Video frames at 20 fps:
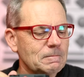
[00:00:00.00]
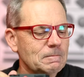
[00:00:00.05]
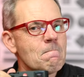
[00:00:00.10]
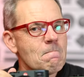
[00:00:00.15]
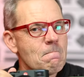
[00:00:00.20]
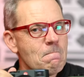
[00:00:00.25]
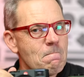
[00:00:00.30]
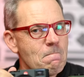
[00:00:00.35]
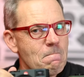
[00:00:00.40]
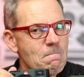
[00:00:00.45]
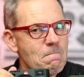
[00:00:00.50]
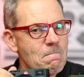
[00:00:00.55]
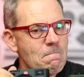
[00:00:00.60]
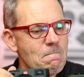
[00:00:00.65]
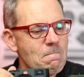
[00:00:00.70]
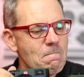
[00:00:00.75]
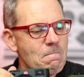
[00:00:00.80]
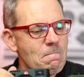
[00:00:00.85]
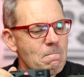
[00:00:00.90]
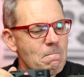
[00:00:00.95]

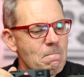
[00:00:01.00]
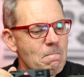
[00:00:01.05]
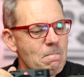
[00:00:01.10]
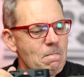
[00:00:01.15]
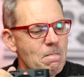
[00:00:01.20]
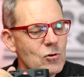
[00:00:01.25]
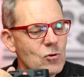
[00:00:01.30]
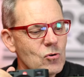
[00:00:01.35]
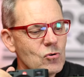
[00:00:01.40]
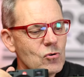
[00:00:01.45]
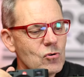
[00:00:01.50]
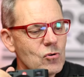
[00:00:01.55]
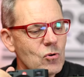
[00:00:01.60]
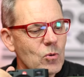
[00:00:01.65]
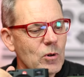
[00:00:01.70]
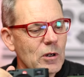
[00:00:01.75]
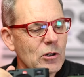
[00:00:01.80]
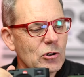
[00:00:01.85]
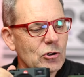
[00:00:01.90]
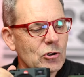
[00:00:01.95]
Hmm, good
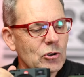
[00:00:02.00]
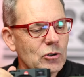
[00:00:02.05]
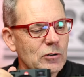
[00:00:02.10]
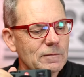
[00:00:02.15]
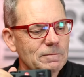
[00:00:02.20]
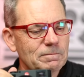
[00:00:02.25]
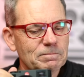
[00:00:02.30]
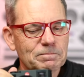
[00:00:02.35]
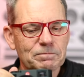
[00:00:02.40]
question.